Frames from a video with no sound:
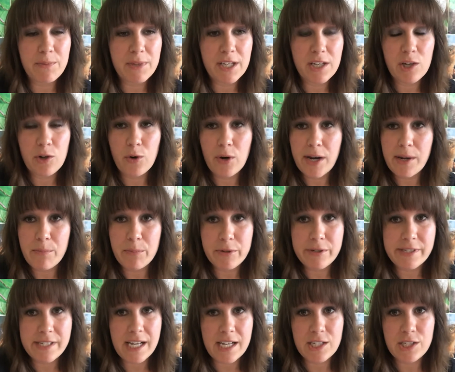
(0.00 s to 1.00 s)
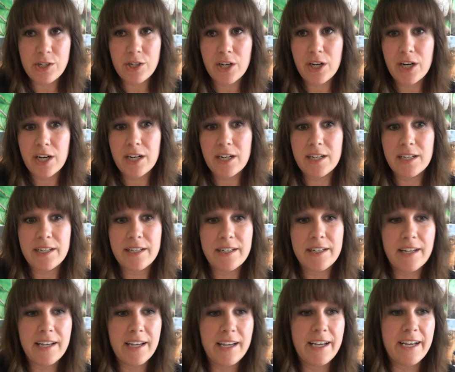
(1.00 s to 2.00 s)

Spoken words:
be a great presenter, and